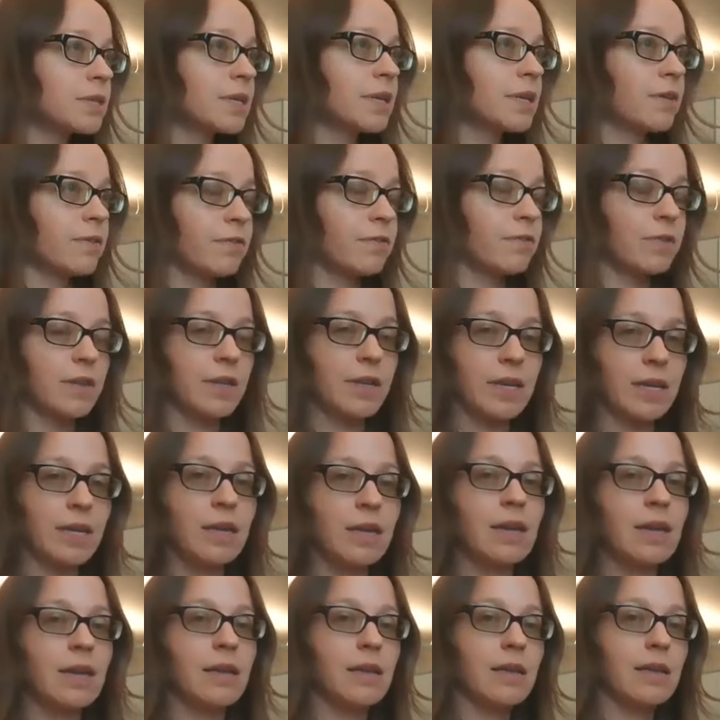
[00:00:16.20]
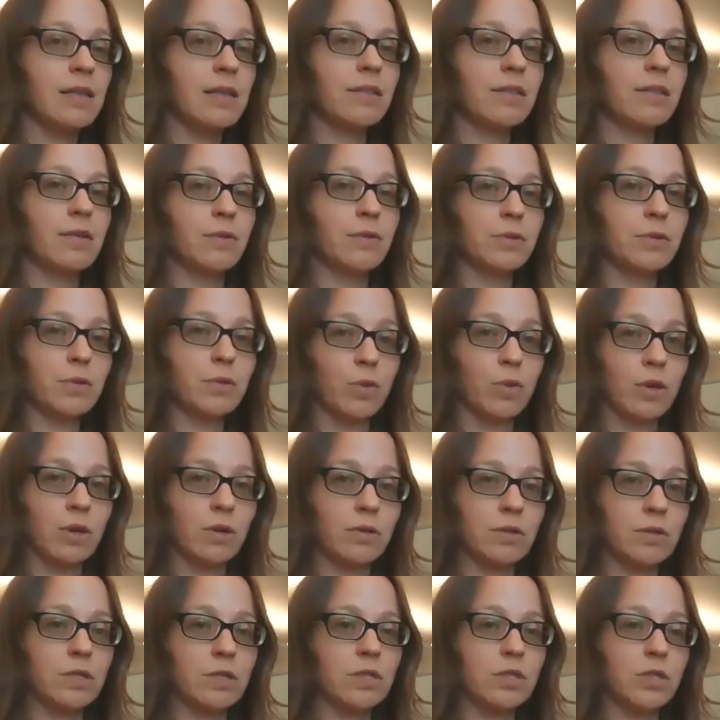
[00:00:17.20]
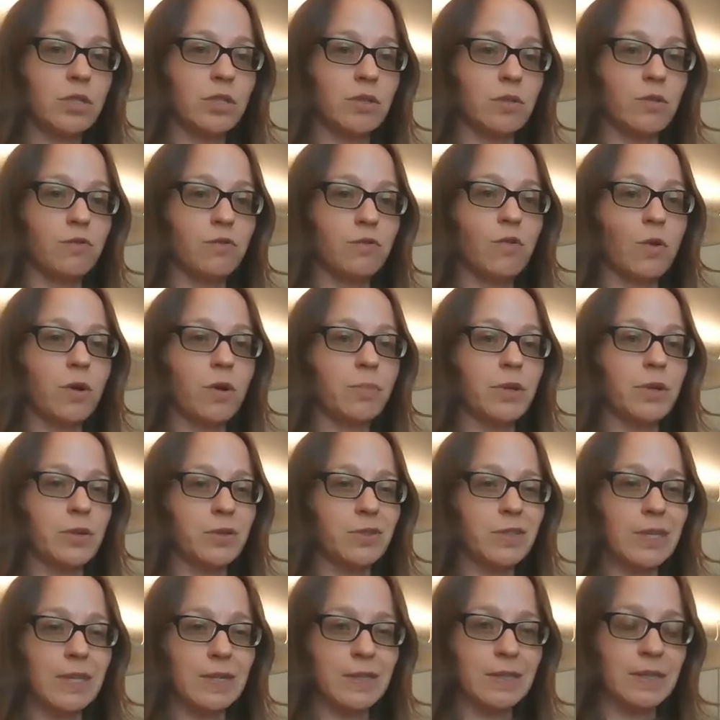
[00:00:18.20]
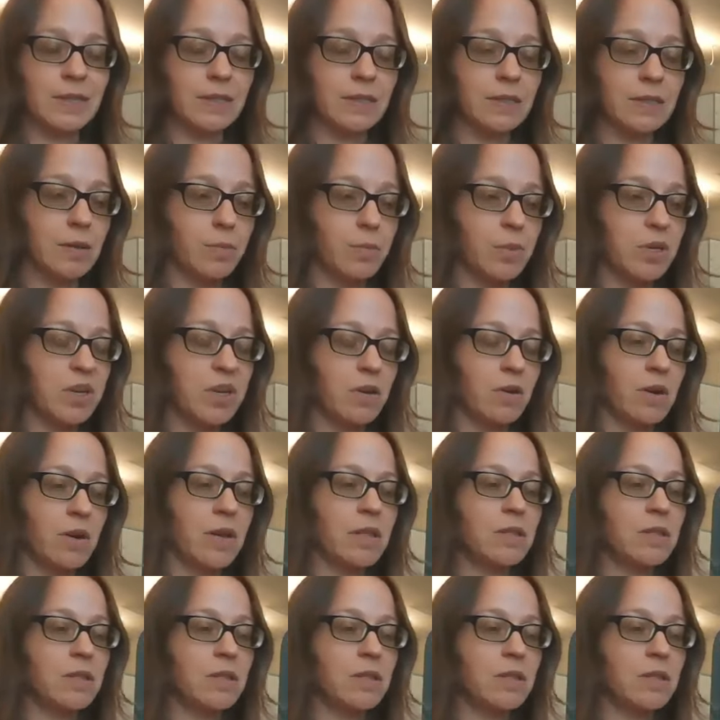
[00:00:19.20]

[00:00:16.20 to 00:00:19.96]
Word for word: carefully in those words to form your sentence up here.